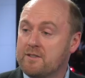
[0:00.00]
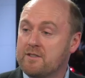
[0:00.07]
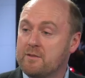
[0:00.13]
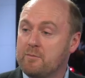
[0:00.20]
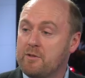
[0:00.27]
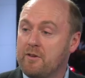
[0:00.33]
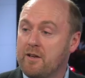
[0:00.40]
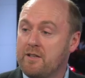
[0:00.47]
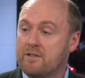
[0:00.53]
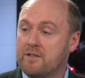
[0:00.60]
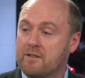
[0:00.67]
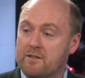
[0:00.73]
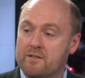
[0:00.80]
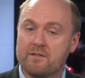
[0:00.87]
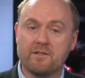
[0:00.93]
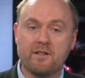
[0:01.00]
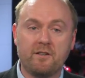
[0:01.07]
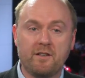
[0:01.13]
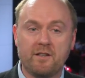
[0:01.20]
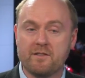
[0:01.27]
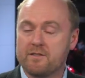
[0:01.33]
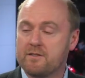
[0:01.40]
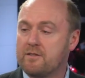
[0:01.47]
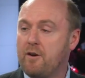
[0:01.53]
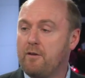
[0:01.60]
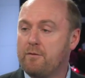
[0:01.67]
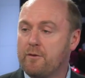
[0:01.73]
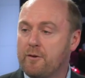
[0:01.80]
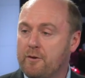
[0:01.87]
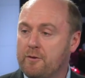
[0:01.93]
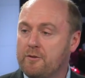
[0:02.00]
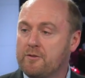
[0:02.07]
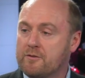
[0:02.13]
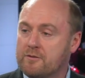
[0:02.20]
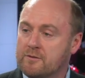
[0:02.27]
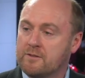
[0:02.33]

system in Ranger, the serious off-road